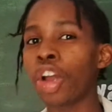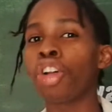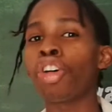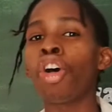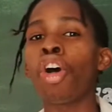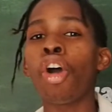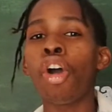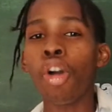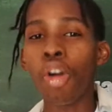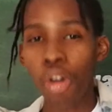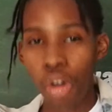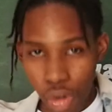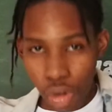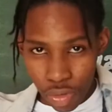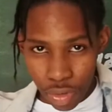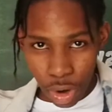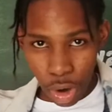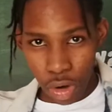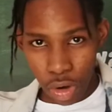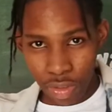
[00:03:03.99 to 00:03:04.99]

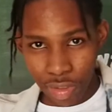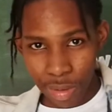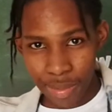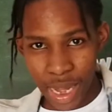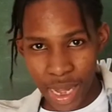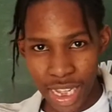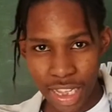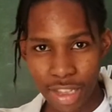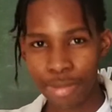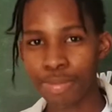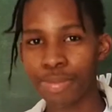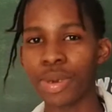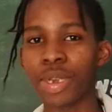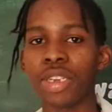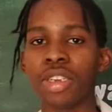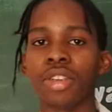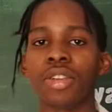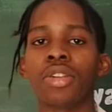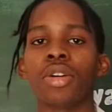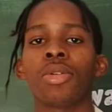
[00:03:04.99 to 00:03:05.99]
over baggy, but
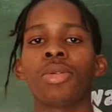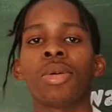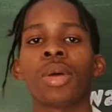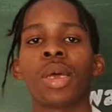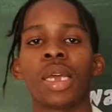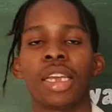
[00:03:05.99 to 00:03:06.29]
you know,